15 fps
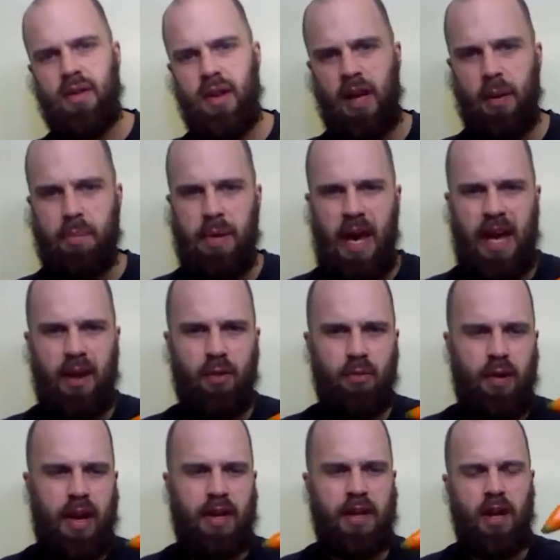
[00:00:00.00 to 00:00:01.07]
like a pale
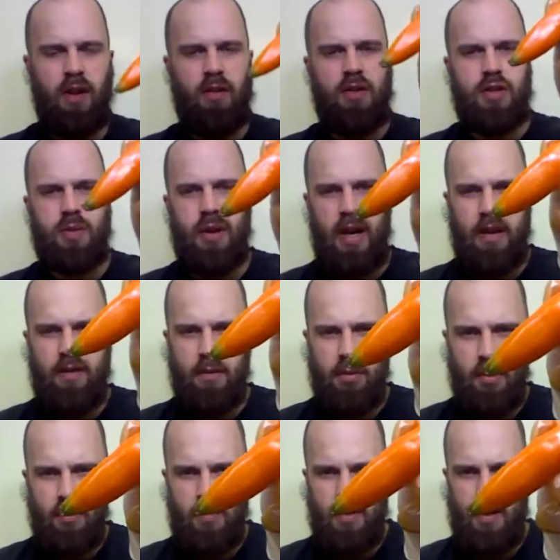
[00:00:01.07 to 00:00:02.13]
red color to it as
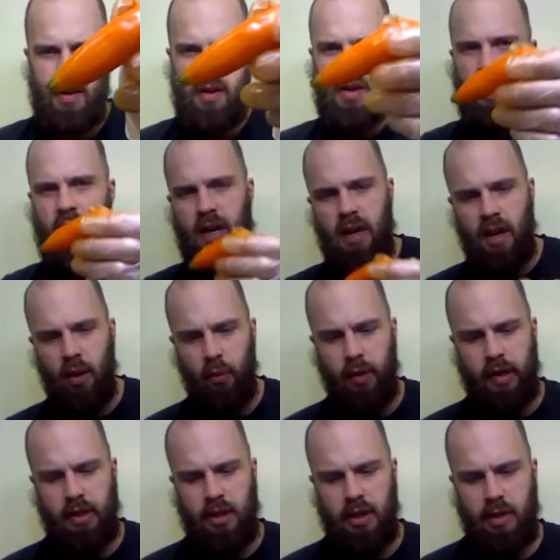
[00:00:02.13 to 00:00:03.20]
opposed to
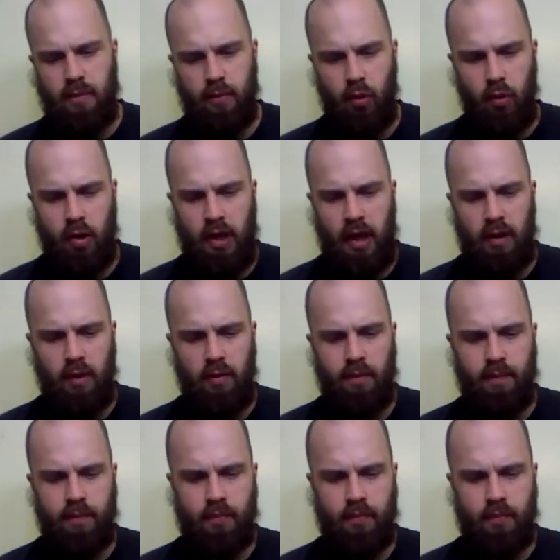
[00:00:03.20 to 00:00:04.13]
orange or yellow.